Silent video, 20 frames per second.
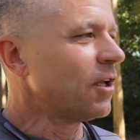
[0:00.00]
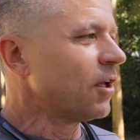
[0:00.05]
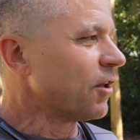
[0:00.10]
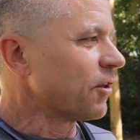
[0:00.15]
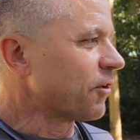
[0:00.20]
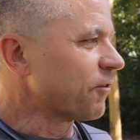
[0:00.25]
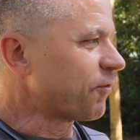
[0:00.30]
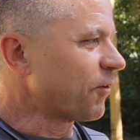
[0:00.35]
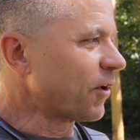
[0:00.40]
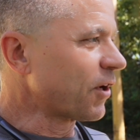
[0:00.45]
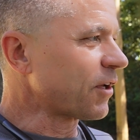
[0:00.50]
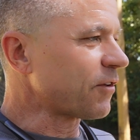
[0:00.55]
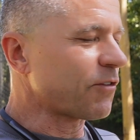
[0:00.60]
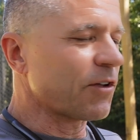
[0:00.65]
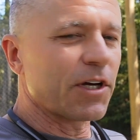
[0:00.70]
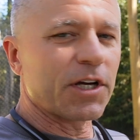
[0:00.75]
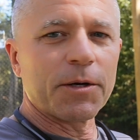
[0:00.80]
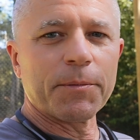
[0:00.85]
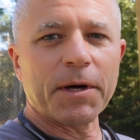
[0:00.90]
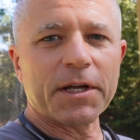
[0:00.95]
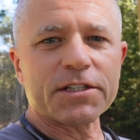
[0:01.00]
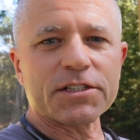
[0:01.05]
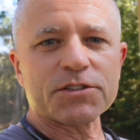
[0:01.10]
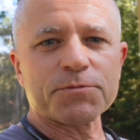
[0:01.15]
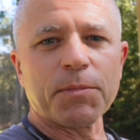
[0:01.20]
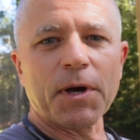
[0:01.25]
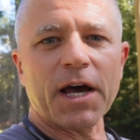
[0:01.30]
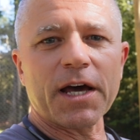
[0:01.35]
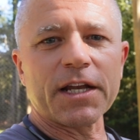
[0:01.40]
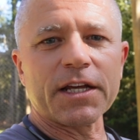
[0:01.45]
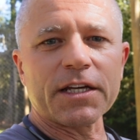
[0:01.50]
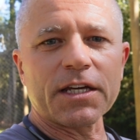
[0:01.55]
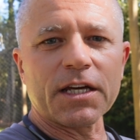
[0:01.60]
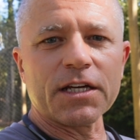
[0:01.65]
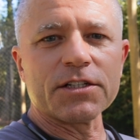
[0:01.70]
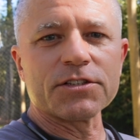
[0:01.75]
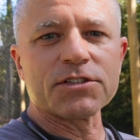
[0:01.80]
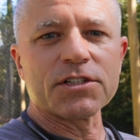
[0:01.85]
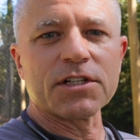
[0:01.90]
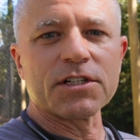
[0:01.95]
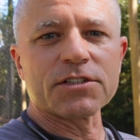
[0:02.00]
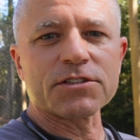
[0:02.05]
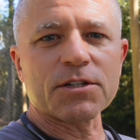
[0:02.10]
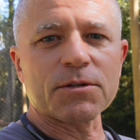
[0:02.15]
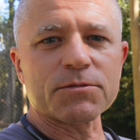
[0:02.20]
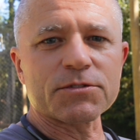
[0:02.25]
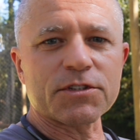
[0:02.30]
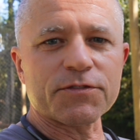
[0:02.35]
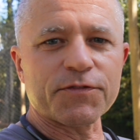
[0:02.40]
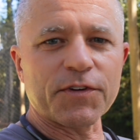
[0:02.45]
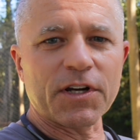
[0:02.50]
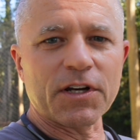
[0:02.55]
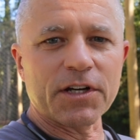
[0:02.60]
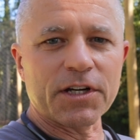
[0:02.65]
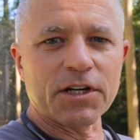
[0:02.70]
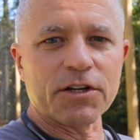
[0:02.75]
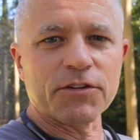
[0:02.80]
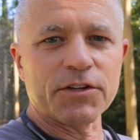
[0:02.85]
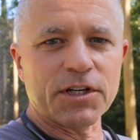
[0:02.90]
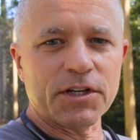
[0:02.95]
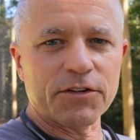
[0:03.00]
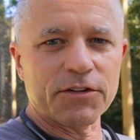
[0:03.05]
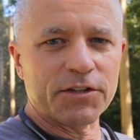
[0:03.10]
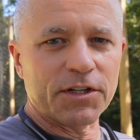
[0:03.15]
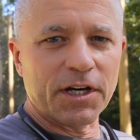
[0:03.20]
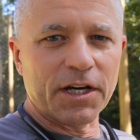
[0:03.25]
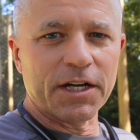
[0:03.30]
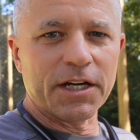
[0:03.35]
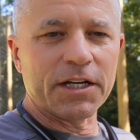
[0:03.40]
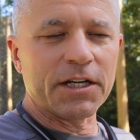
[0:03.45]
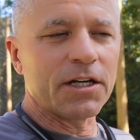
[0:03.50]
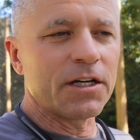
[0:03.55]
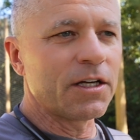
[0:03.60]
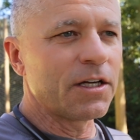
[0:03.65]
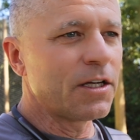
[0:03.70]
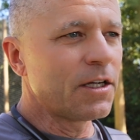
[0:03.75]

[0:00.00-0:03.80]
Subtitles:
the funny thing about this batting cage is there was a fellow here the other day,